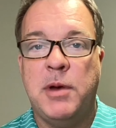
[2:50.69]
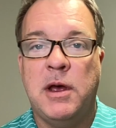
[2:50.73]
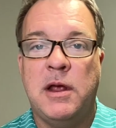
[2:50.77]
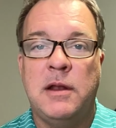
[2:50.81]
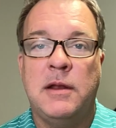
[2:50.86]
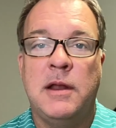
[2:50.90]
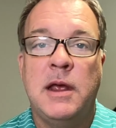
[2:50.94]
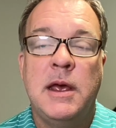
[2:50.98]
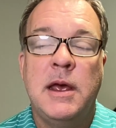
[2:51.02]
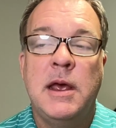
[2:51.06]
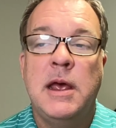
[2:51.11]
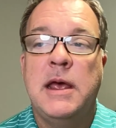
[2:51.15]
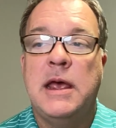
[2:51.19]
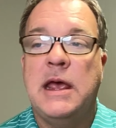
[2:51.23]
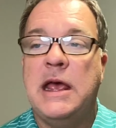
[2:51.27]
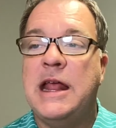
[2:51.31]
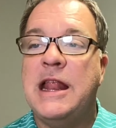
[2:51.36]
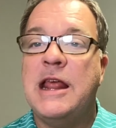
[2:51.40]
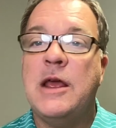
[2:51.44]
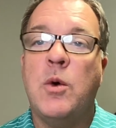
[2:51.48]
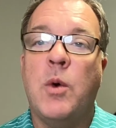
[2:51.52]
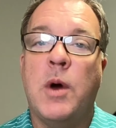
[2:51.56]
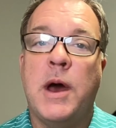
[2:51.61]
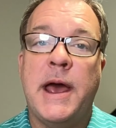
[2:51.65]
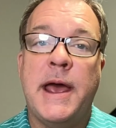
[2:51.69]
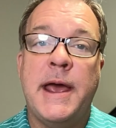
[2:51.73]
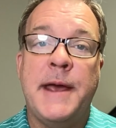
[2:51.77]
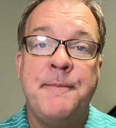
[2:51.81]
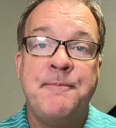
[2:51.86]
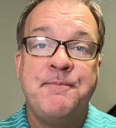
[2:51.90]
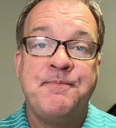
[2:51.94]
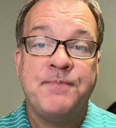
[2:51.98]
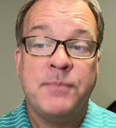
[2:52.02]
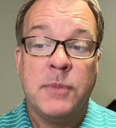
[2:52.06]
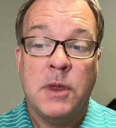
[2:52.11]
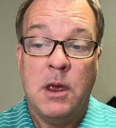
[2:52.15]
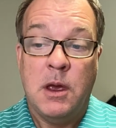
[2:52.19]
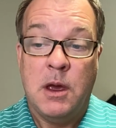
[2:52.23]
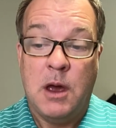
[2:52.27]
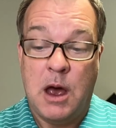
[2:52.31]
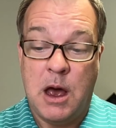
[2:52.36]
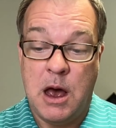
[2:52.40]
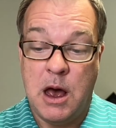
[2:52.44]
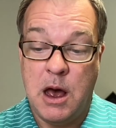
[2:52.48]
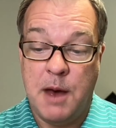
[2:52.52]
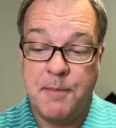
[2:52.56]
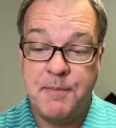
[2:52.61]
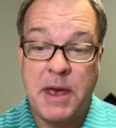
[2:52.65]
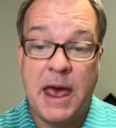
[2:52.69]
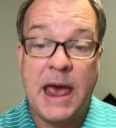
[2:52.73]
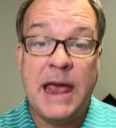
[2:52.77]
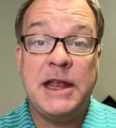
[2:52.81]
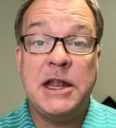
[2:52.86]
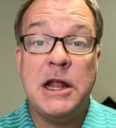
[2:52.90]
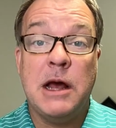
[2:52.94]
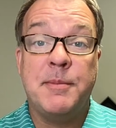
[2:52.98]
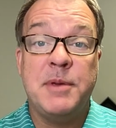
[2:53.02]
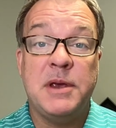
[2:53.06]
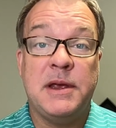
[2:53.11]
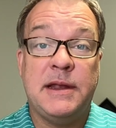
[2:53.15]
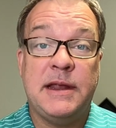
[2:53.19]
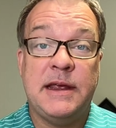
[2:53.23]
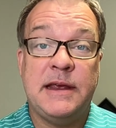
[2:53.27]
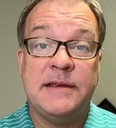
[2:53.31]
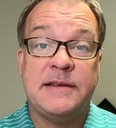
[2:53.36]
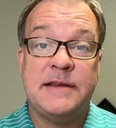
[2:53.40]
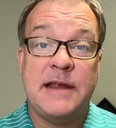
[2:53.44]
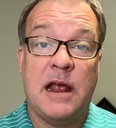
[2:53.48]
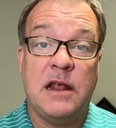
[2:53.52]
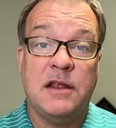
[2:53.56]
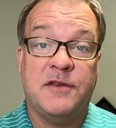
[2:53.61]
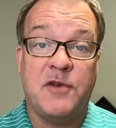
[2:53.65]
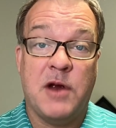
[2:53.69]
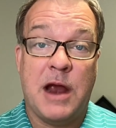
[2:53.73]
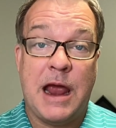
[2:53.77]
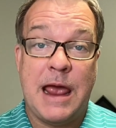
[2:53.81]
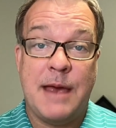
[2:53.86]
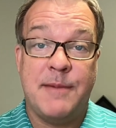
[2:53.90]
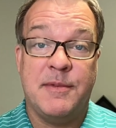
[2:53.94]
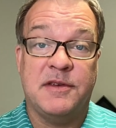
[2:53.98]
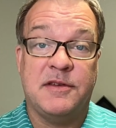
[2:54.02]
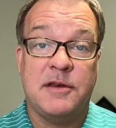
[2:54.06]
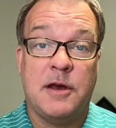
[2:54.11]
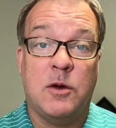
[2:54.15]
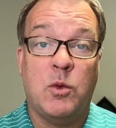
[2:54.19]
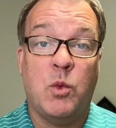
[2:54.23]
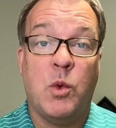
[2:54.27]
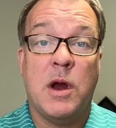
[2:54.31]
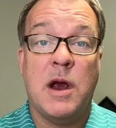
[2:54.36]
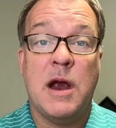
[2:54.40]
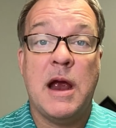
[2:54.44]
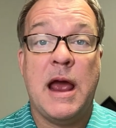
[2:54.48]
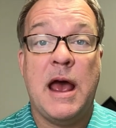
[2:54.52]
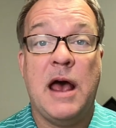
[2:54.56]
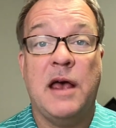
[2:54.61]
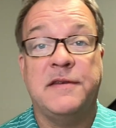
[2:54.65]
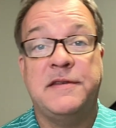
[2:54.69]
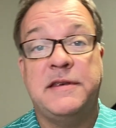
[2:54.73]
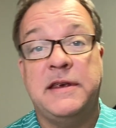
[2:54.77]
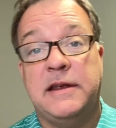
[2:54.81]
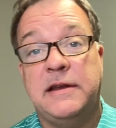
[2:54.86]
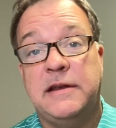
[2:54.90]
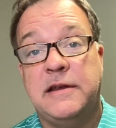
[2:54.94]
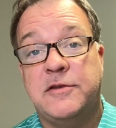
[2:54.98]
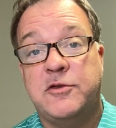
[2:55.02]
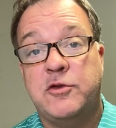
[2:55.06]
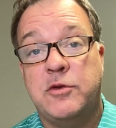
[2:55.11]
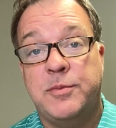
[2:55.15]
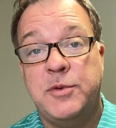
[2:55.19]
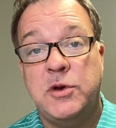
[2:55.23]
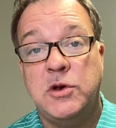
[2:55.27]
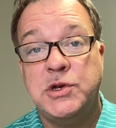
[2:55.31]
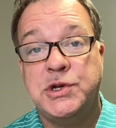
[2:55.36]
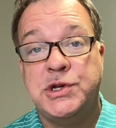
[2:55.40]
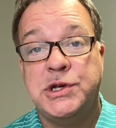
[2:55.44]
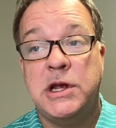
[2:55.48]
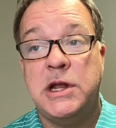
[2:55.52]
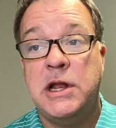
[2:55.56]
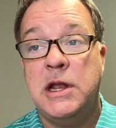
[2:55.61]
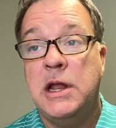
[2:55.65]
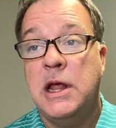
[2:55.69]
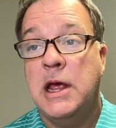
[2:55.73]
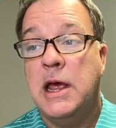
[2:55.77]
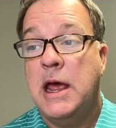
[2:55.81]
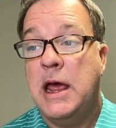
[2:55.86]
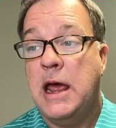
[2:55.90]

But anyway, AWD stands for Amazon Warehousing and Distribution,